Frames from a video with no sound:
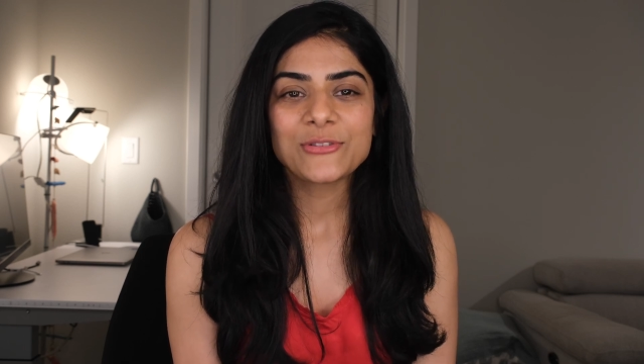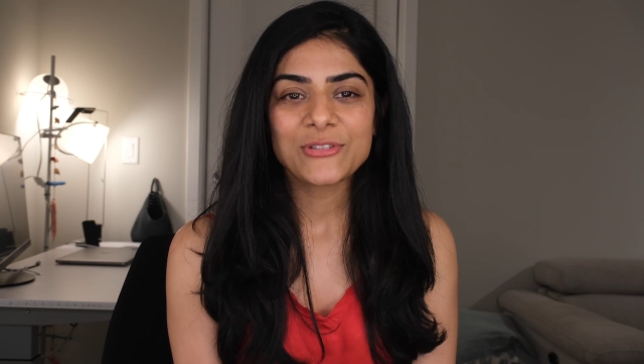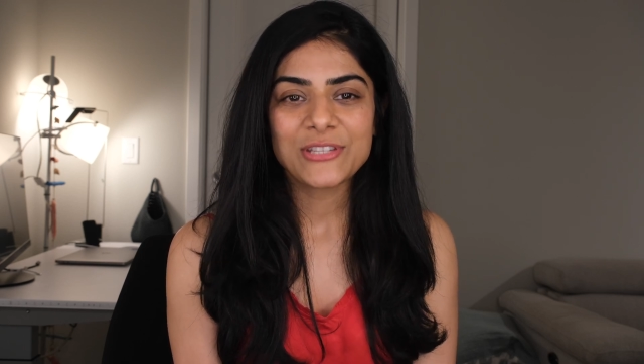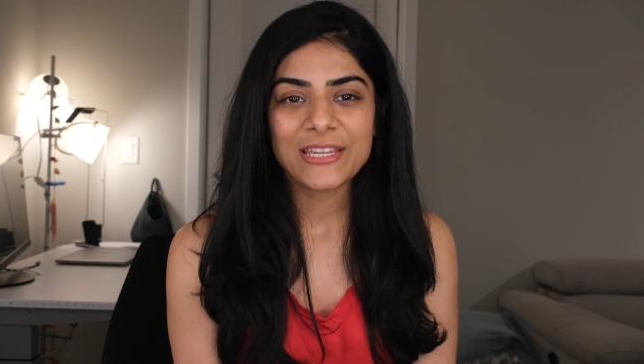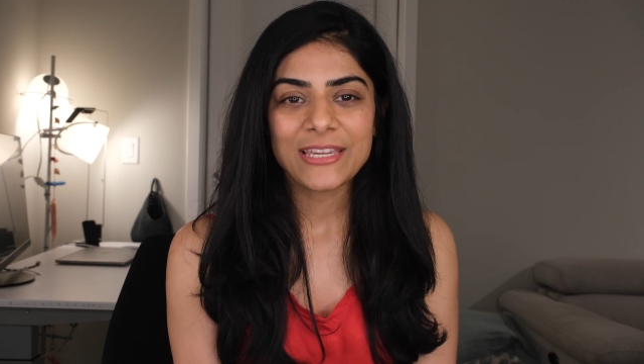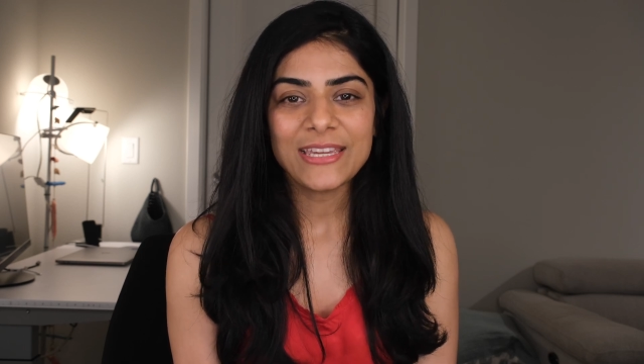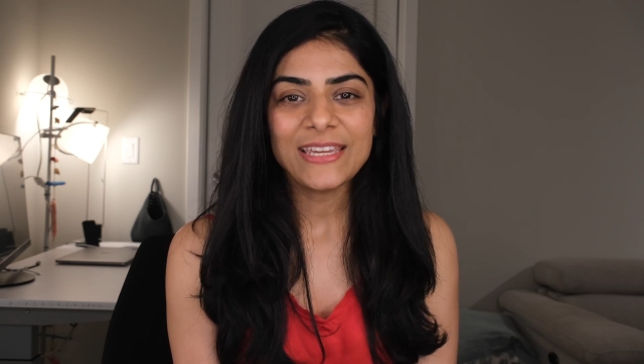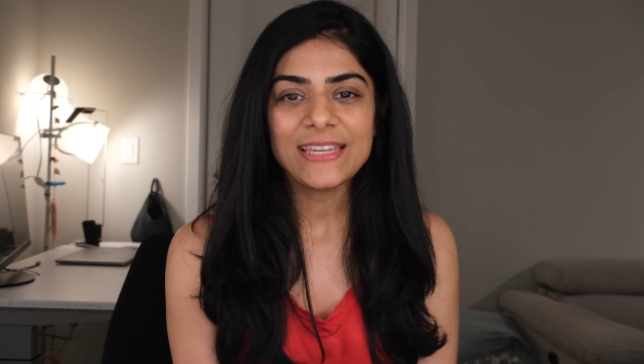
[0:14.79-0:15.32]

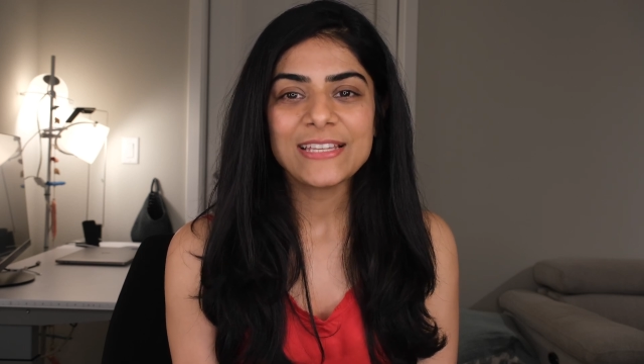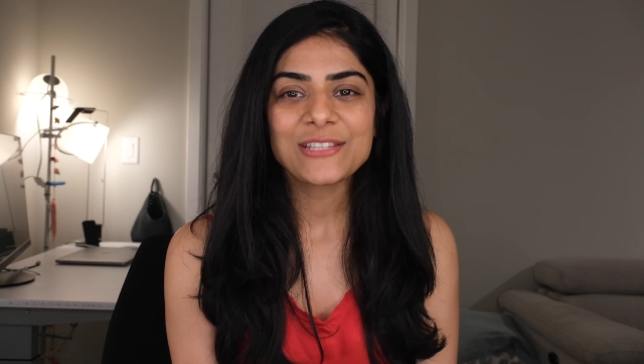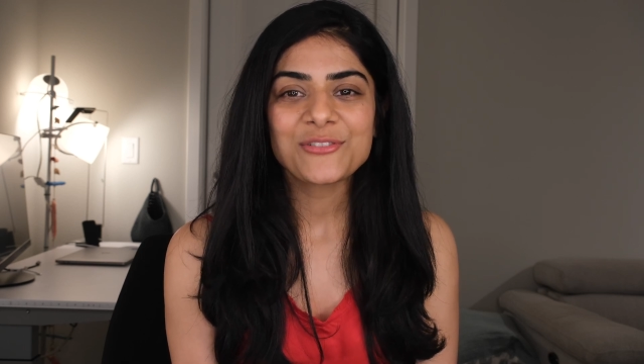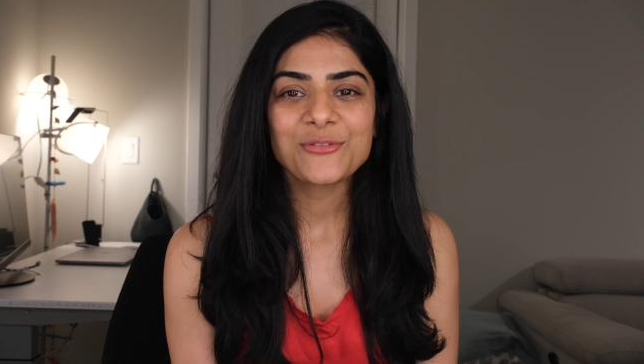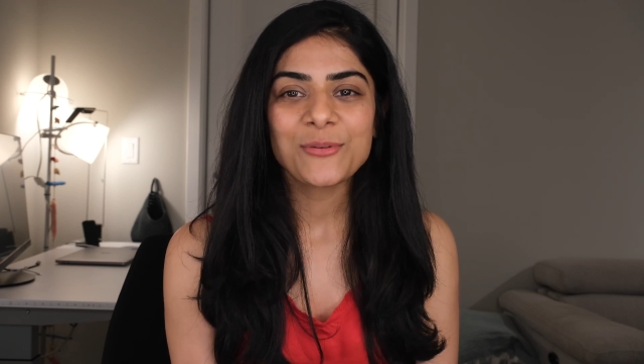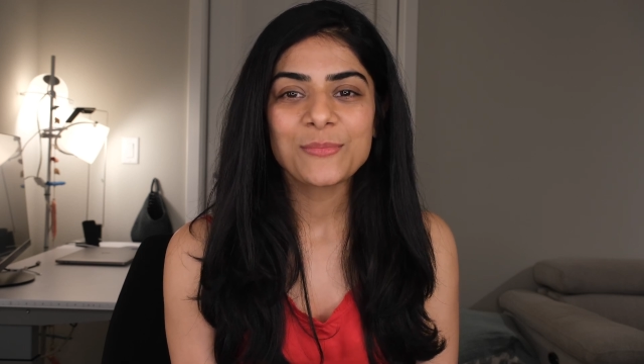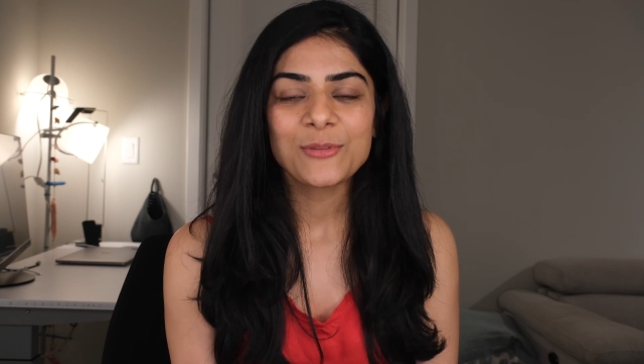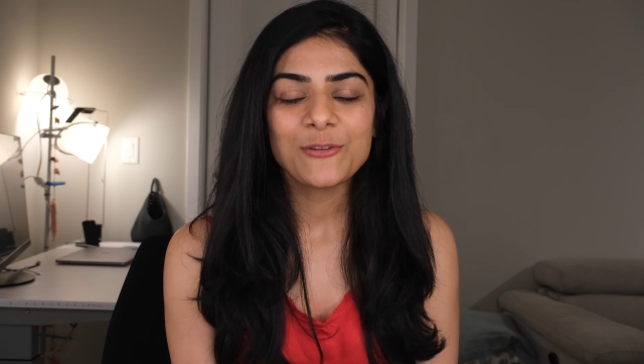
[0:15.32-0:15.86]
today is
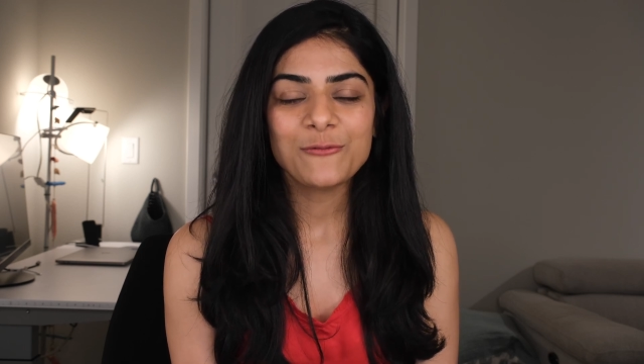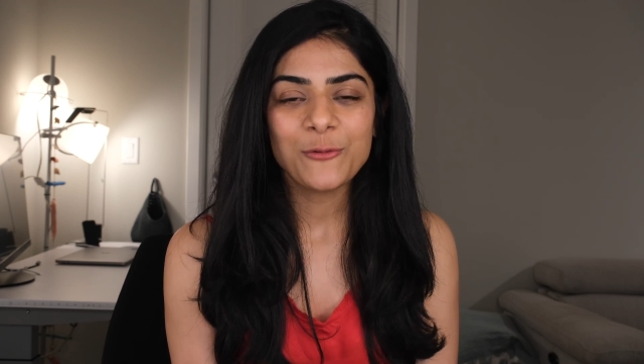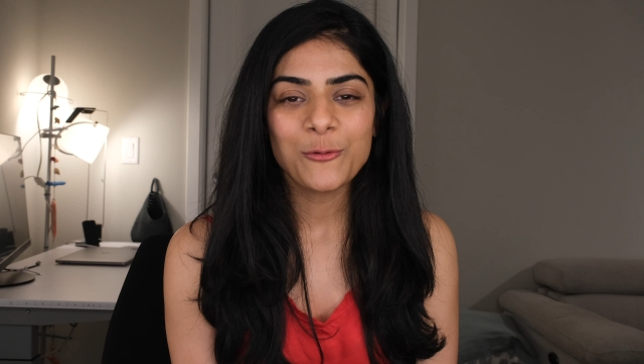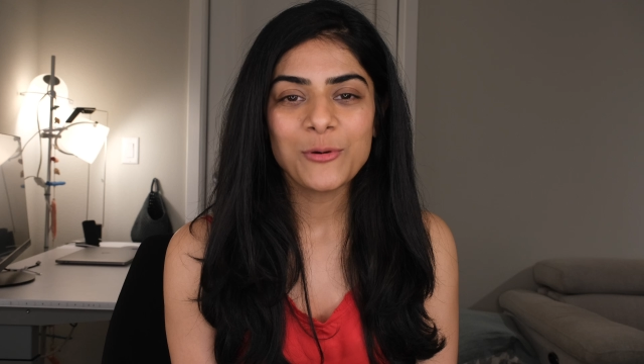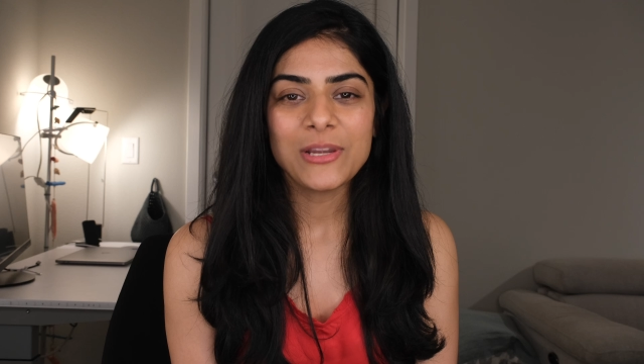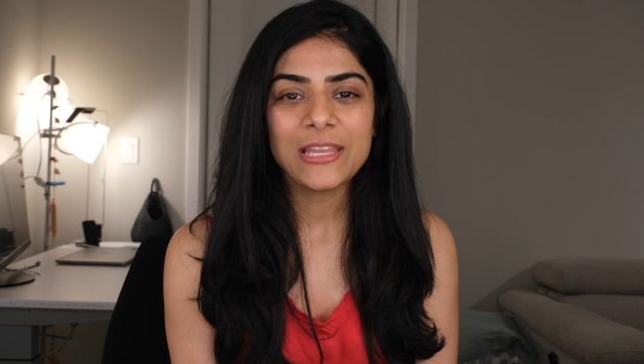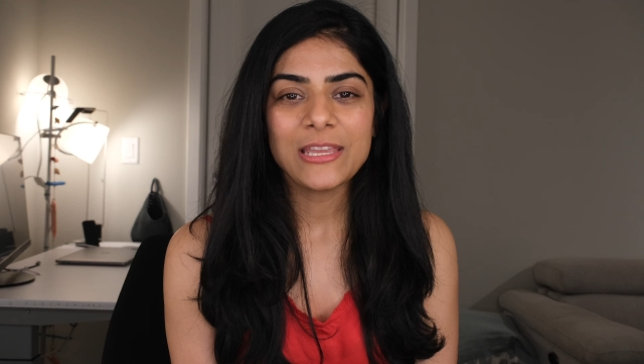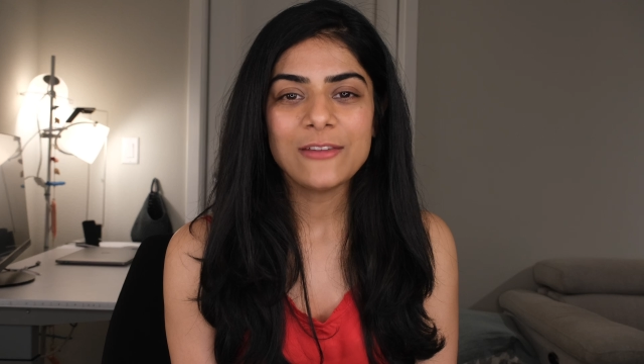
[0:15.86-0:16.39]
from the
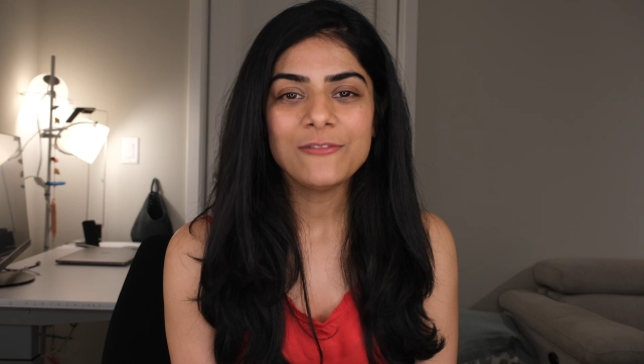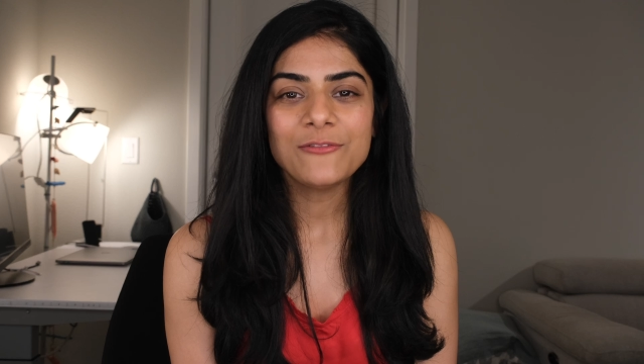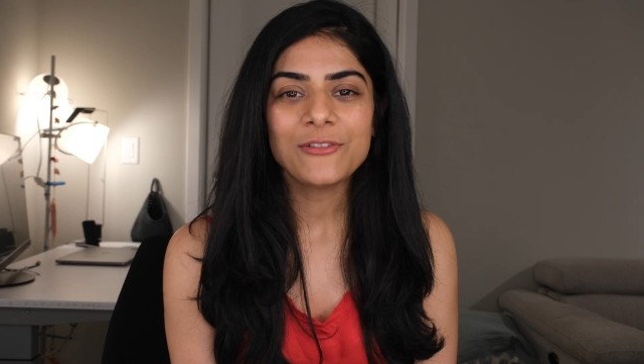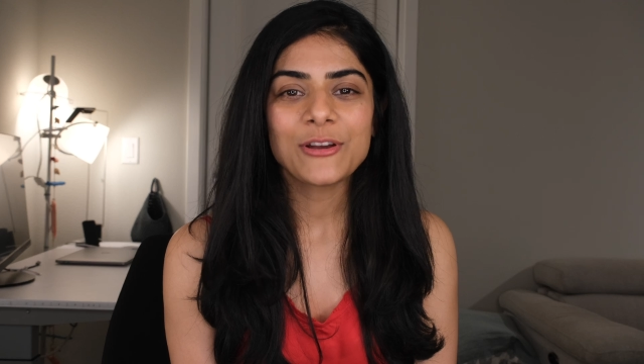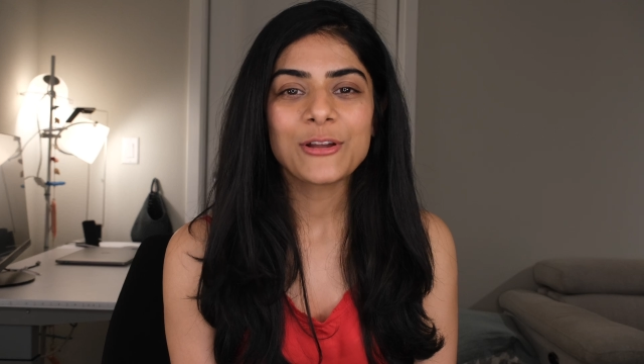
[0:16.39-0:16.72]
four-leaf,